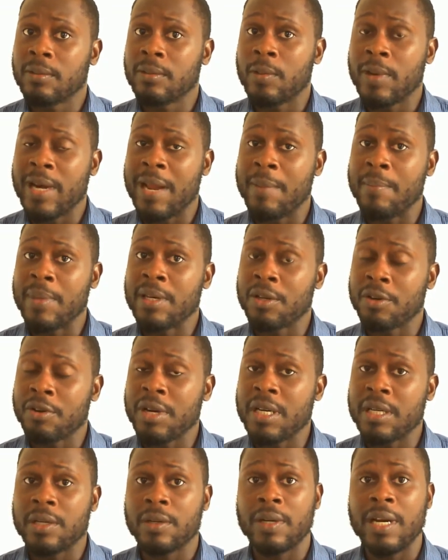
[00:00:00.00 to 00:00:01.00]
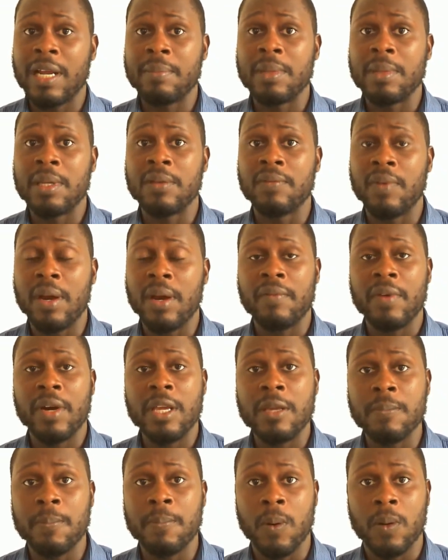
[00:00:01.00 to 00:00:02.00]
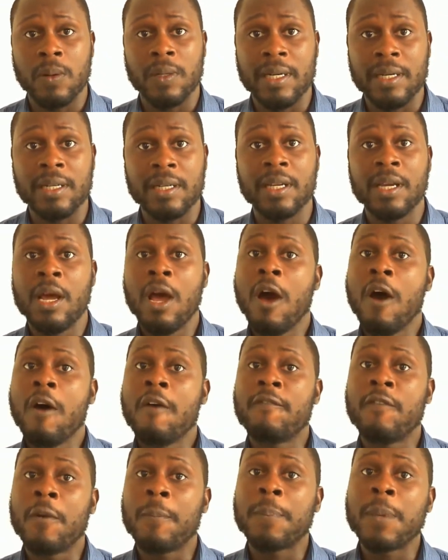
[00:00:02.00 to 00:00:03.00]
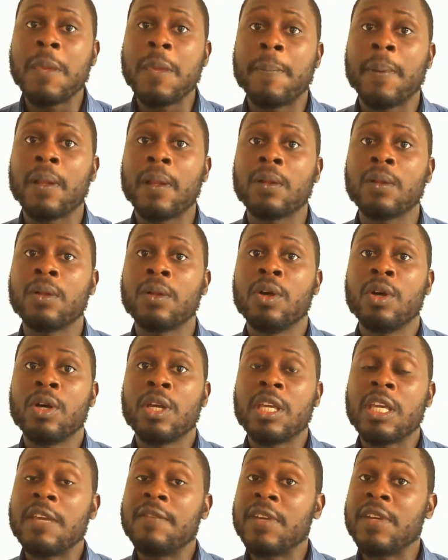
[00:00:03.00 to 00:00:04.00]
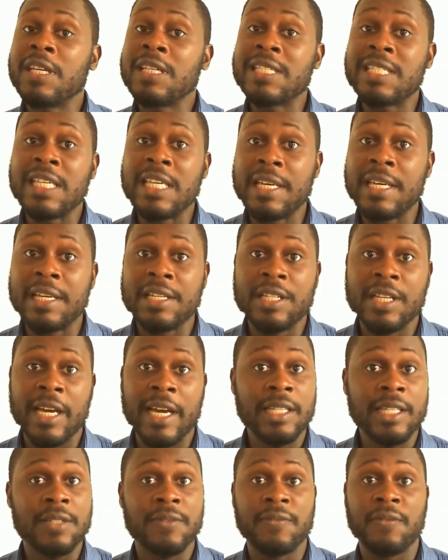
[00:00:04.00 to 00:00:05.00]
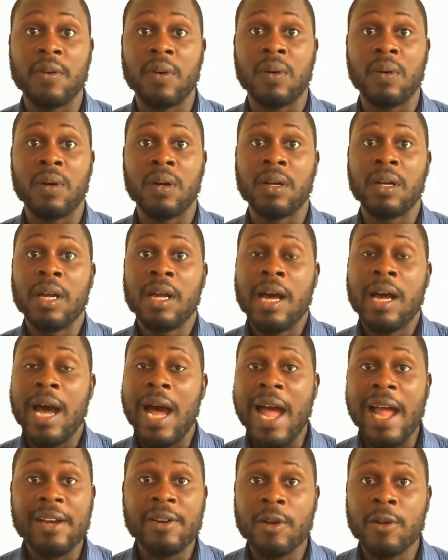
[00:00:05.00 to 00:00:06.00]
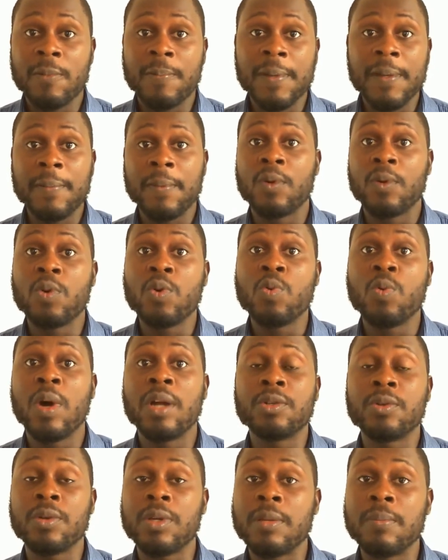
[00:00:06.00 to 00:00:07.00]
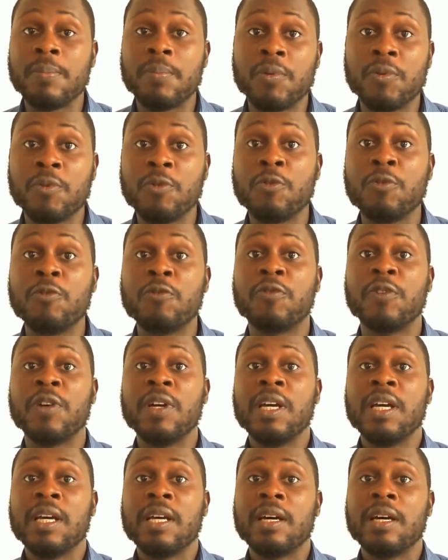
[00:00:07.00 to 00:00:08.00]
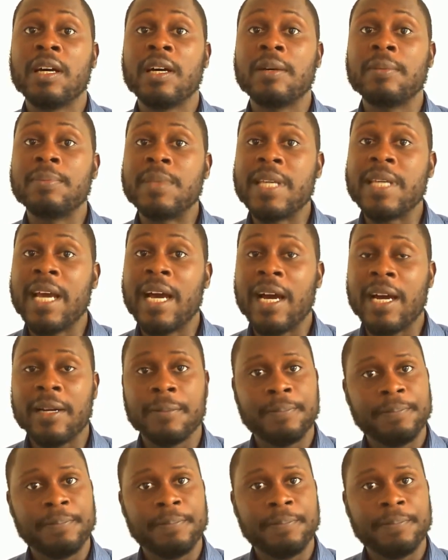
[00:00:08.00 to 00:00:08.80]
When I mean critical, I mean very important for people, even teenagers, for adult people who want to improve their